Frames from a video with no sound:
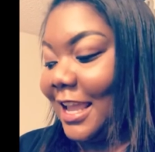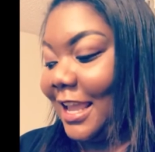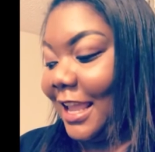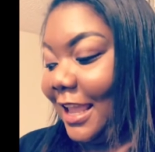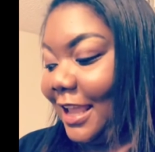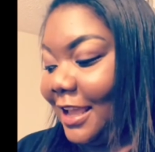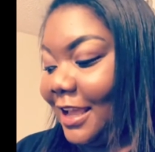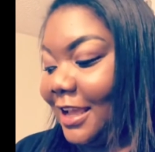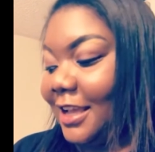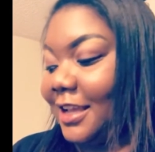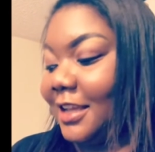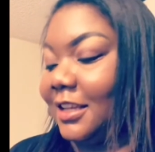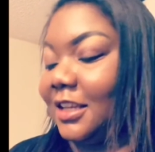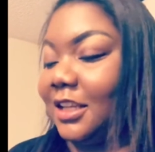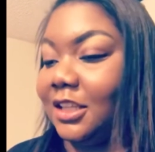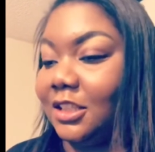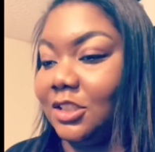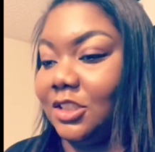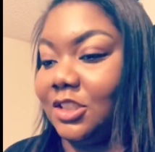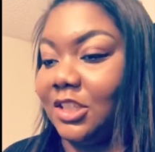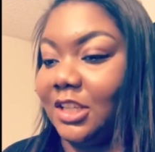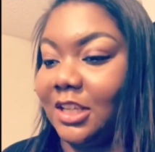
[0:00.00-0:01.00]
And
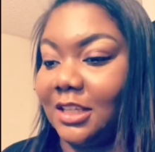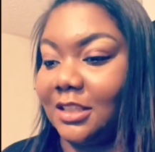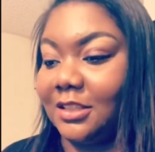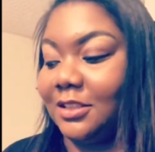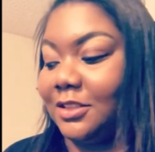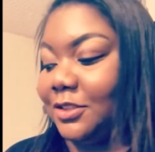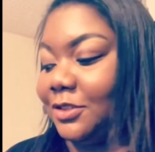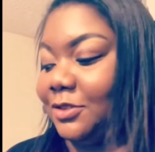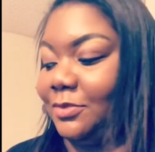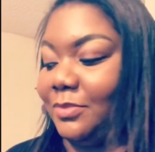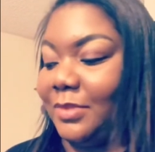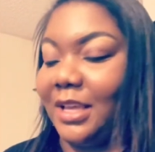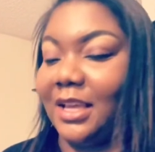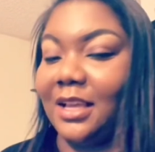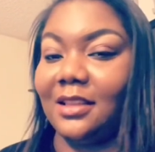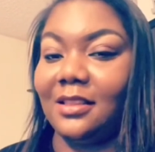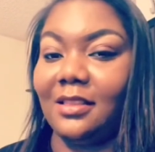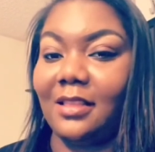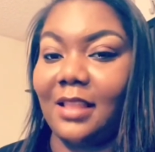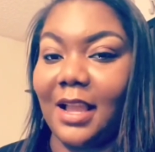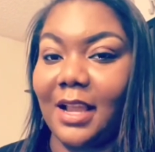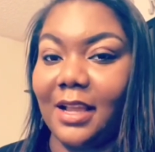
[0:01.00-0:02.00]
just to make
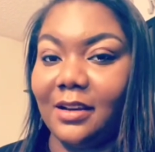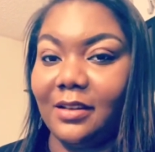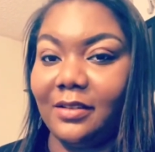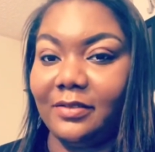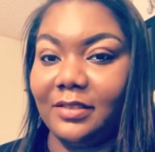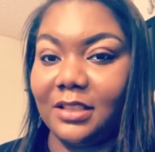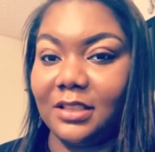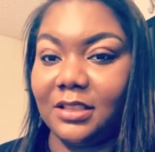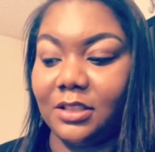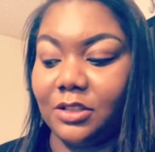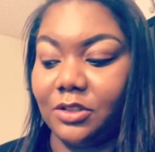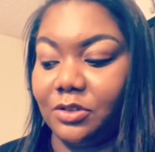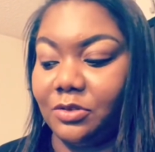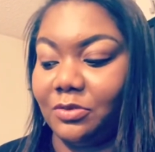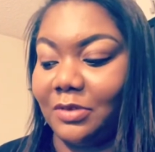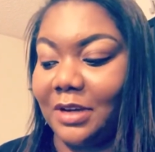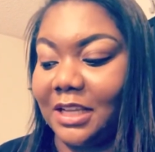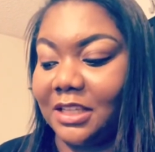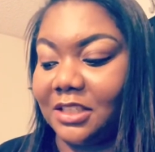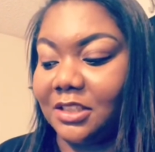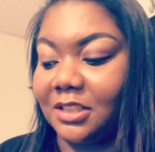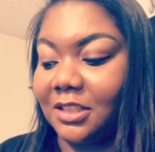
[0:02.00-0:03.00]
light of the
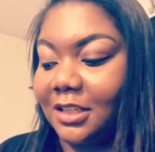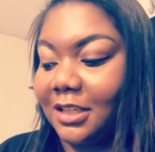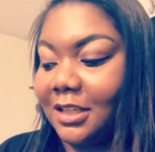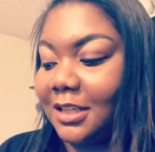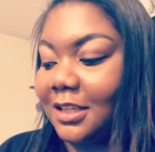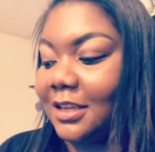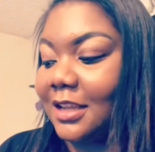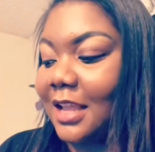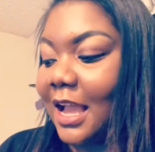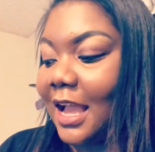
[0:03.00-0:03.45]
situation,